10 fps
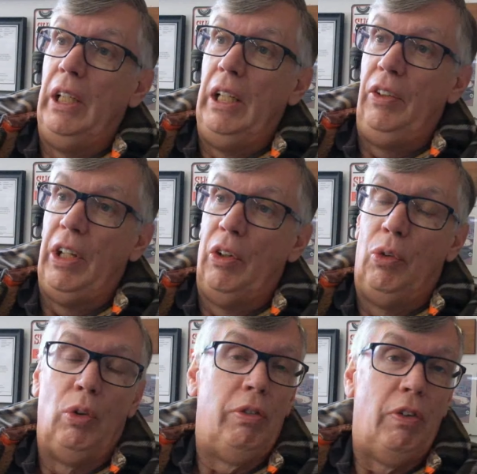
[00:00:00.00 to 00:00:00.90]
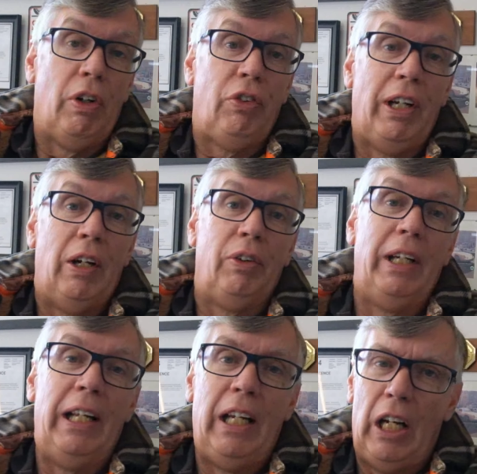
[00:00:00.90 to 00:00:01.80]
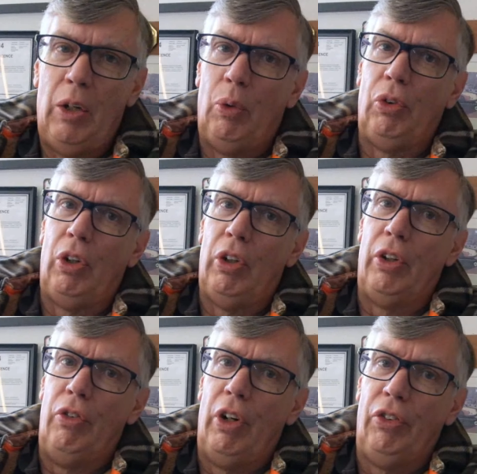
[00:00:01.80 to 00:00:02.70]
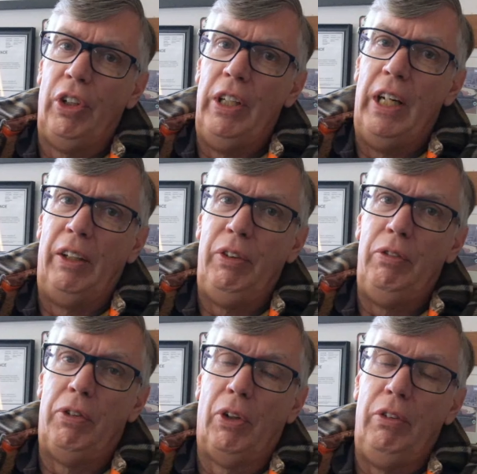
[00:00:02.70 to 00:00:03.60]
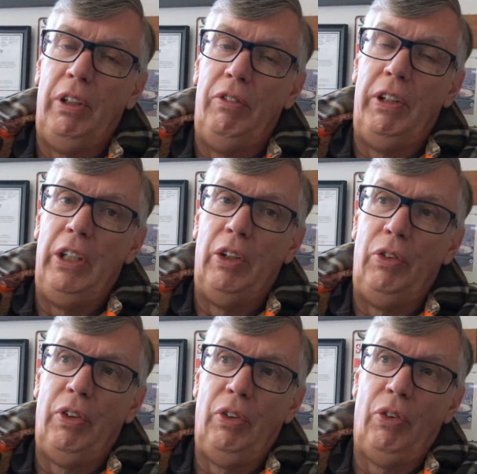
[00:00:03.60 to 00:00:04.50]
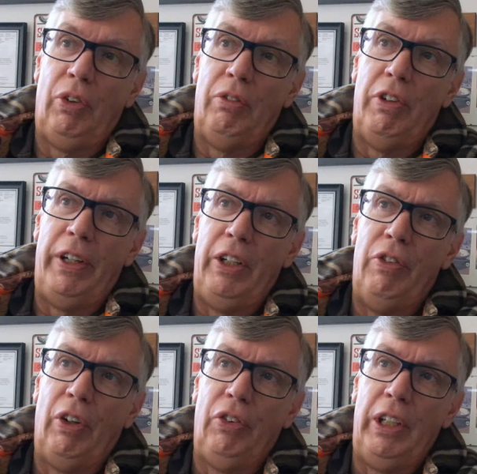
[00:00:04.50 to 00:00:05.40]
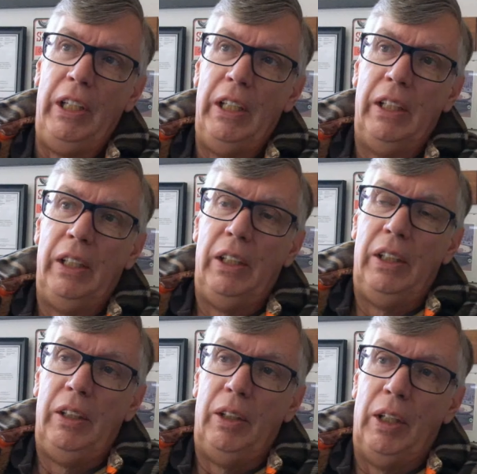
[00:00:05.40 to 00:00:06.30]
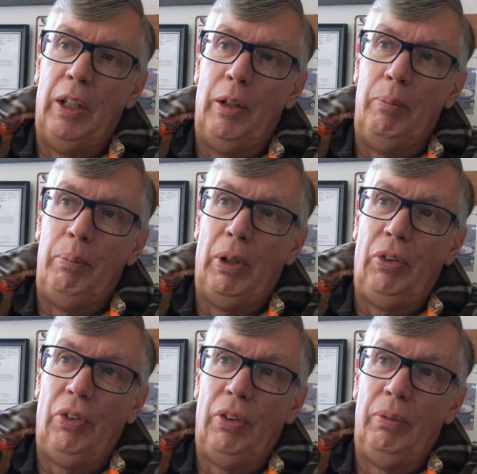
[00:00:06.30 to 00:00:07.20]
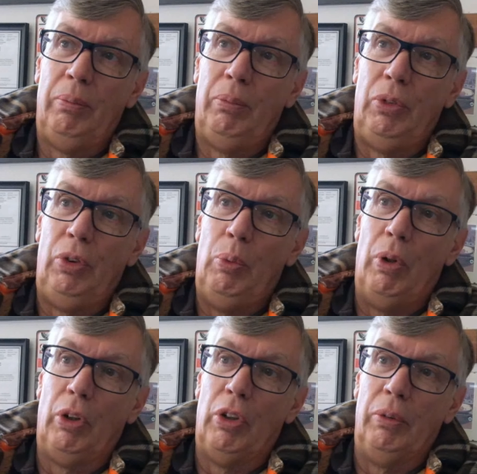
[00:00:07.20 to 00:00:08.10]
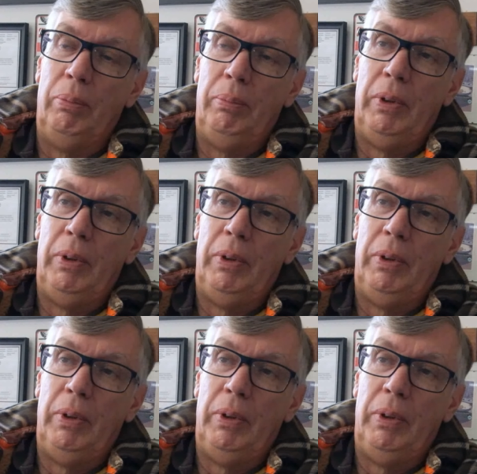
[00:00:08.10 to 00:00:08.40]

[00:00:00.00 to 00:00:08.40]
is get all the rust out, and there was a lot of rust in there. If you follow the videos, this is a very rusty bus to work on.